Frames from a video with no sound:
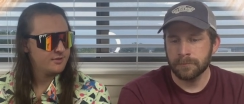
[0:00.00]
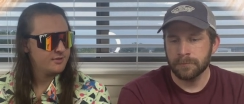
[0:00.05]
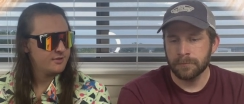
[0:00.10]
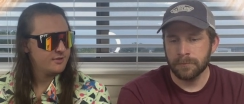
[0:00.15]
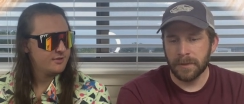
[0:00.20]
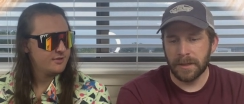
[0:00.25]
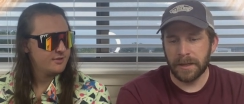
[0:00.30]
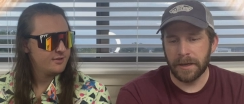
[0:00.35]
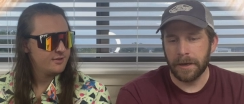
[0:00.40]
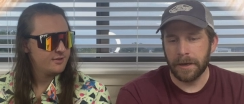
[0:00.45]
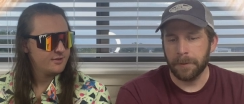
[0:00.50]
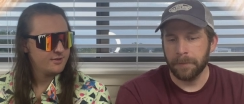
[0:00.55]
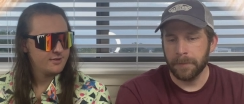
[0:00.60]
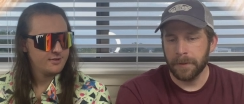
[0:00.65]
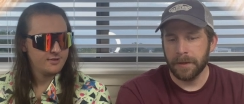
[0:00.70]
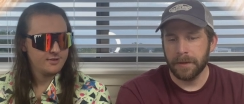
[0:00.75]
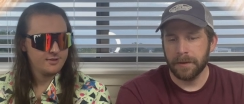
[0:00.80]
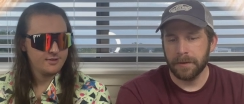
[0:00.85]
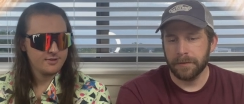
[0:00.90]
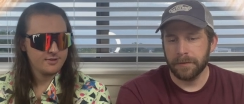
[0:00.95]
Speaker 1: Yeah.
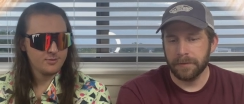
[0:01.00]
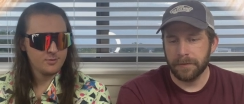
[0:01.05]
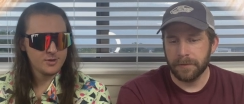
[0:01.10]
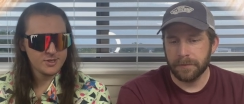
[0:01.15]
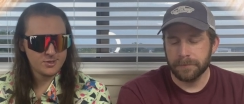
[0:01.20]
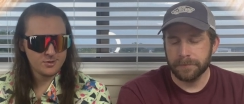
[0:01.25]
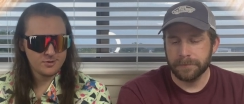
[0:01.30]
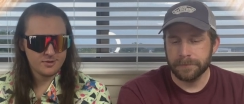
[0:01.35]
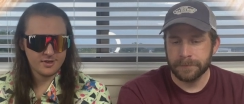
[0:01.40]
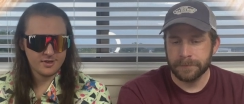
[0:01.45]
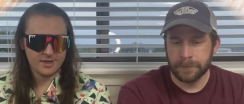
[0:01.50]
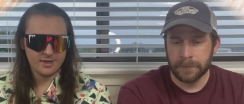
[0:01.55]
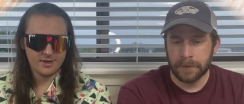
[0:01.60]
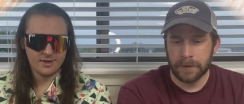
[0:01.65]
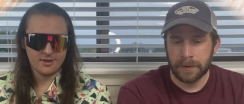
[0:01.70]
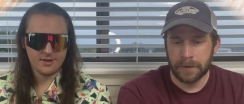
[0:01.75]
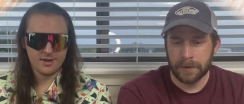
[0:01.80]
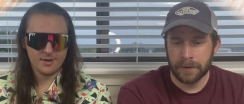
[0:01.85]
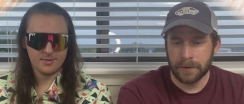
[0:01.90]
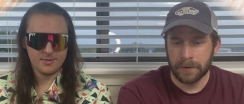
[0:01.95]
So what you thinking, dog?
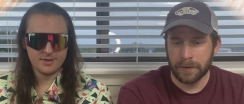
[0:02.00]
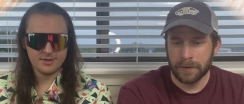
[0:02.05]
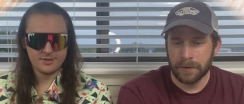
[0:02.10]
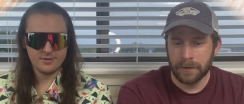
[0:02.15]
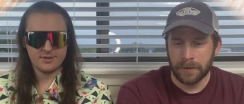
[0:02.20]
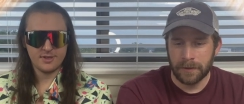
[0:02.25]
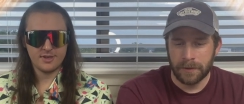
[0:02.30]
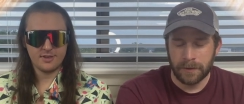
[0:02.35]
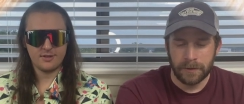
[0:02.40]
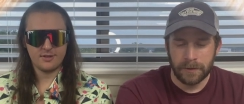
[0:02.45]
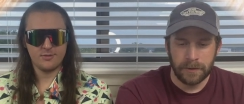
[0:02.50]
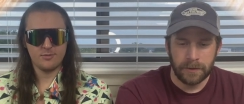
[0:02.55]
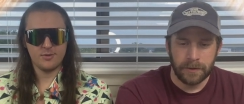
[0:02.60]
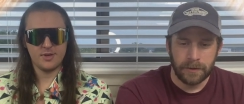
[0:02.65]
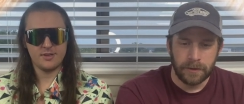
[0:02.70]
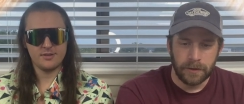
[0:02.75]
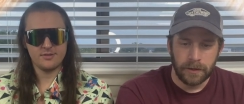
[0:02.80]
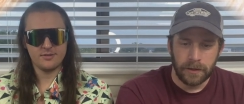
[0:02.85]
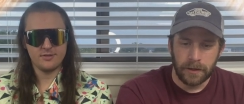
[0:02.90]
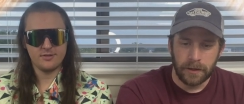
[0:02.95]
I'm gonna let you take the
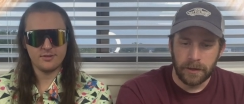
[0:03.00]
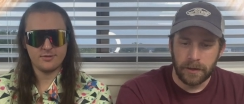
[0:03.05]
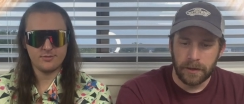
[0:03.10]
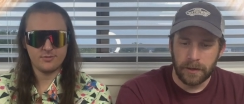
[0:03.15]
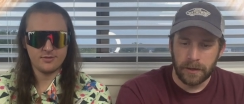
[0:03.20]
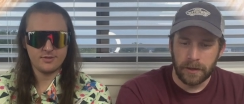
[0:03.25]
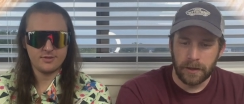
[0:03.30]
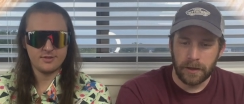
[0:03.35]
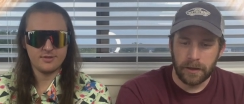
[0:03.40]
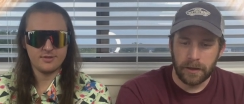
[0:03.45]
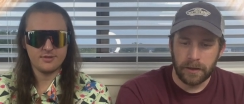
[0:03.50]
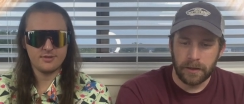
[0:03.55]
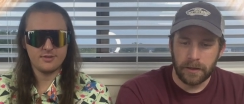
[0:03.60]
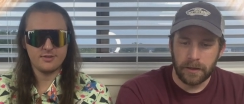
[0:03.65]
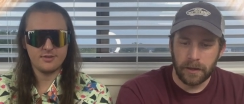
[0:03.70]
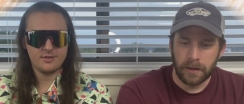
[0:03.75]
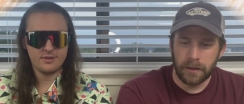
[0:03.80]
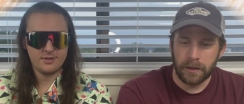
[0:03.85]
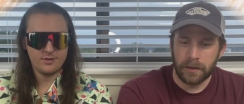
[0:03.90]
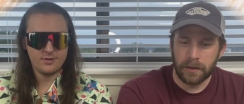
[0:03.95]
reins on this one since
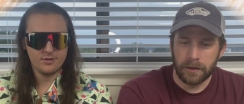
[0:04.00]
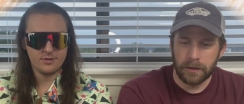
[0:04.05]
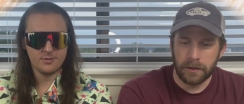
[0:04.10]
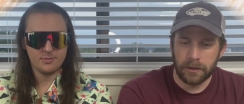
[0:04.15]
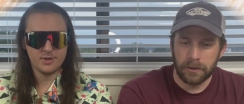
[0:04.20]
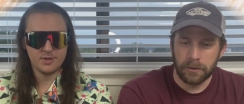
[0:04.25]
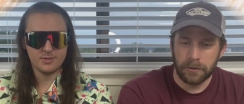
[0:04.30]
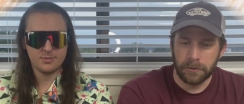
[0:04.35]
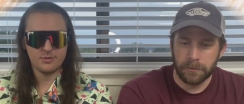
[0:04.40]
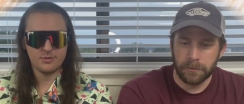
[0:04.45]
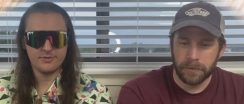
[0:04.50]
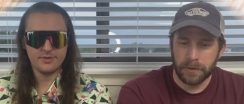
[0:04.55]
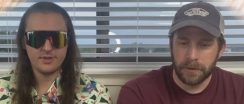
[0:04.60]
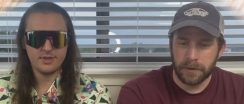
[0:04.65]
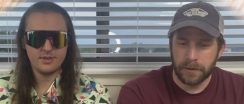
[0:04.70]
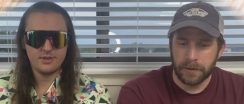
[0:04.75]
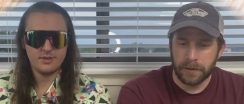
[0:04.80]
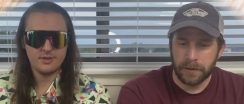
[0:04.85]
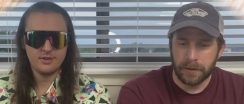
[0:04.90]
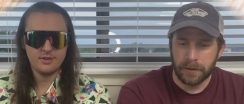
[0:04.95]
um, you're the purple um,
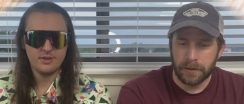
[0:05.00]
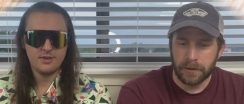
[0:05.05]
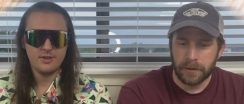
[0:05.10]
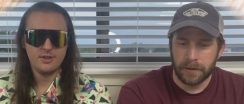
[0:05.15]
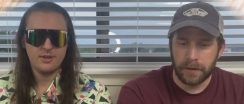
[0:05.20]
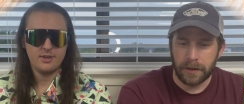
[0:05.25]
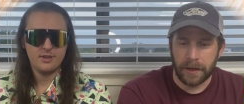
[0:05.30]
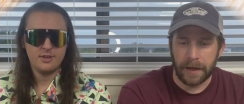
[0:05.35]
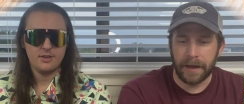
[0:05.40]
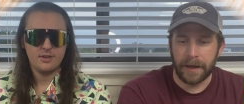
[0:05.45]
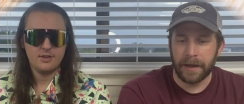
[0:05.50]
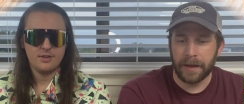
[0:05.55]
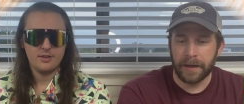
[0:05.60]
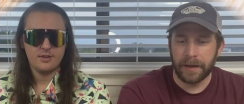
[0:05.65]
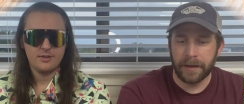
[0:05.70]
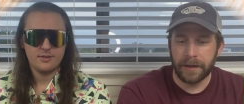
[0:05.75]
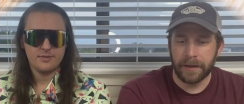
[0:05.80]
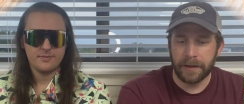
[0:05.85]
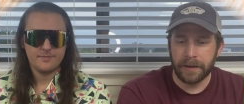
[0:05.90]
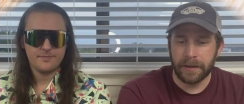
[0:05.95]
fiend.
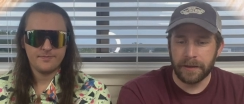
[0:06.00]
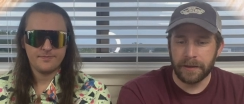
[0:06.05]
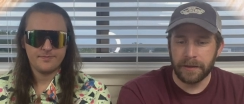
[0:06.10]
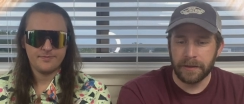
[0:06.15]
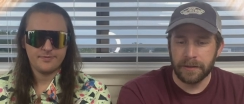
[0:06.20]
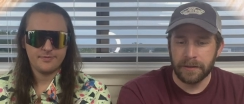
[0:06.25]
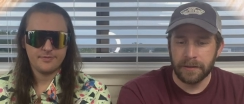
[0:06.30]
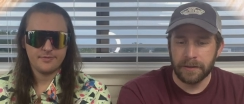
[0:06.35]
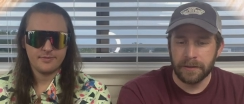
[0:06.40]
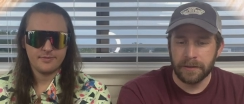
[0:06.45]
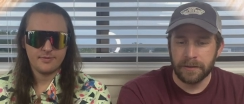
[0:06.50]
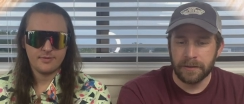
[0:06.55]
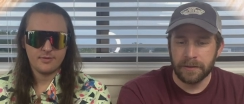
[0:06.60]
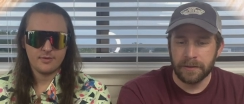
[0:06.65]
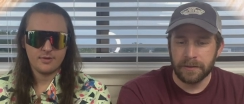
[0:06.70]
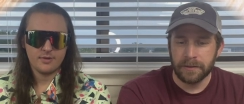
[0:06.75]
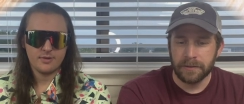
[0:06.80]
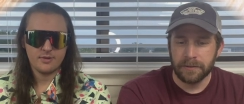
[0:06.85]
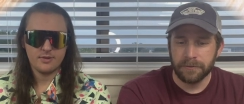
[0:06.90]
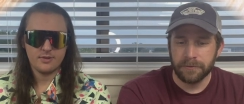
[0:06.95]
Speaker 2: I
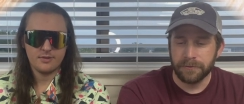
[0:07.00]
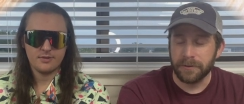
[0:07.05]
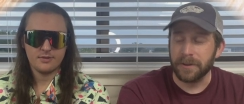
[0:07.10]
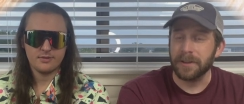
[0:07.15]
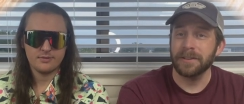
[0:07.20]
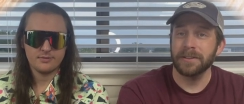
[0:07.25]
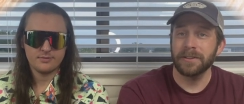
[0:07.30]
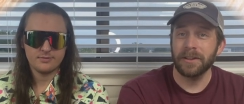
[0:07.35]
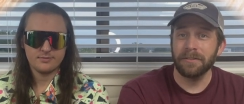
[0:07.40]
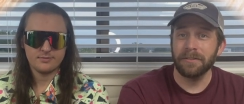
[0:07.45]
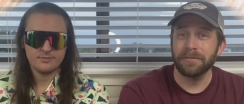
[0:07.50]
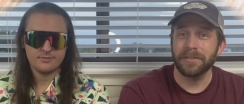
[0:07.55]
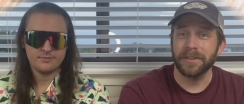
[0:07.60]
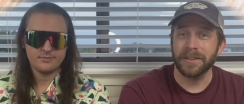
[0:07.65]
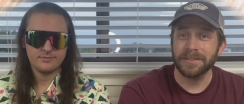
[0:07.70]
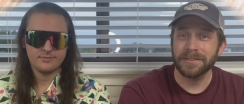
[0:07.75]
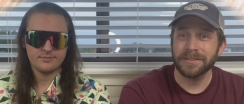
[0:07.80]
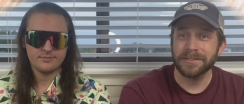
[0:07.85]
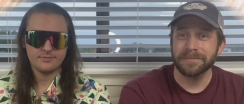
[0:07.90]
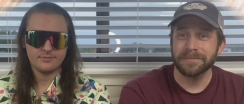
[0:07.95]
fucking love
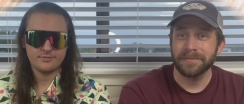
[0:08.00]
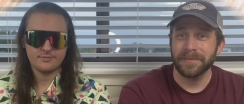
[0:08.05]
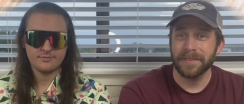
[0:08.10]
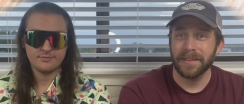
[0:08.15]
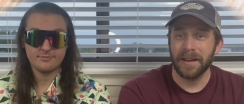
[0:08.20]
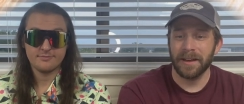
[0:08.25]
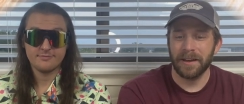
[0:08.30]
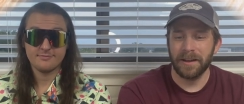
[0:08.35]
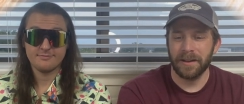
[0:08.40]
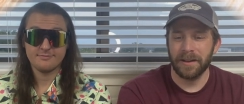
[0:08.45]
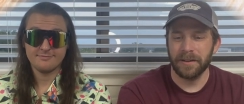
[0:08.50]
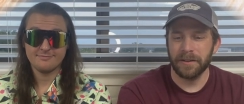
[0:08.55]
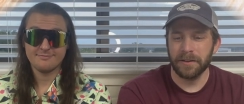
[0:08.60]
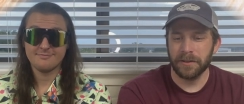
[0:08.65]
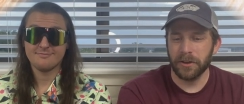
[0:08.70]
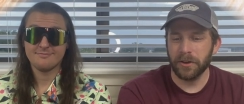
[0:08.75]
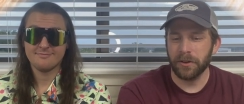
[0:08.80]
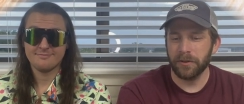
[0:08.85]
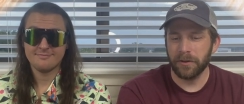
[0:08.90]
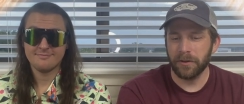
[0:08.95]
this uh, you
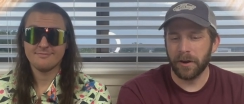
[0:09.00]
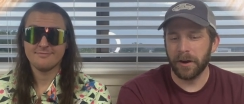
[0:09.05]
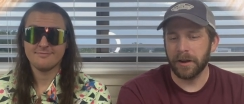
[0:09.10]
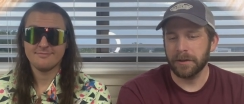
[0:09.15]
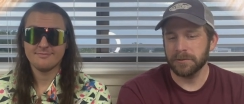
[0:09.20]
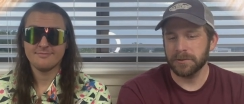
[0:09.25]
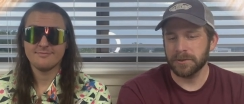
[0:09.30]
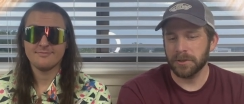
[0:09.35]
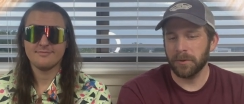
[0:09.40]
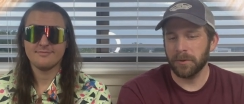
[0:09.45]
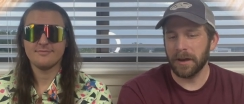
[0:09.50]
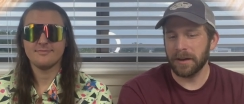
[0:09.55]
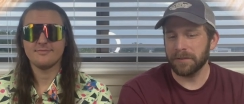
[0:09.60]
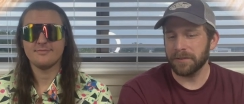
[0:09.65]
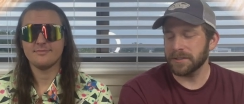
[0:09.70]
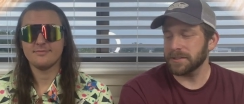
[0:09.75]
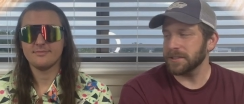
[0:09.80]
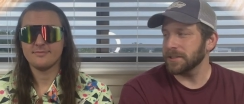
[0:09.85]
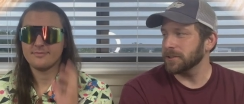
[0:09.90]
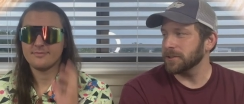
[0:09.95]
know, all right. So
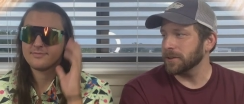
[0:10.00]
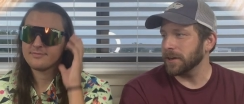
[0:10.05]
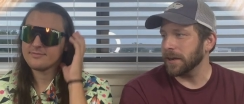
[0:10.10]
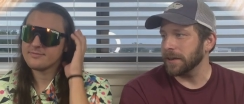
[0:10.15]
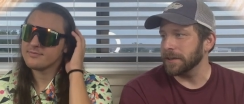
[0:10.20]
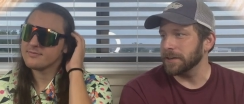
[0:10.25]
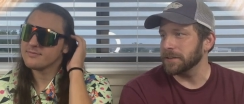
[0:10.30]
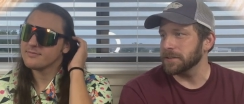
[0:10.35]
obviously, do not need to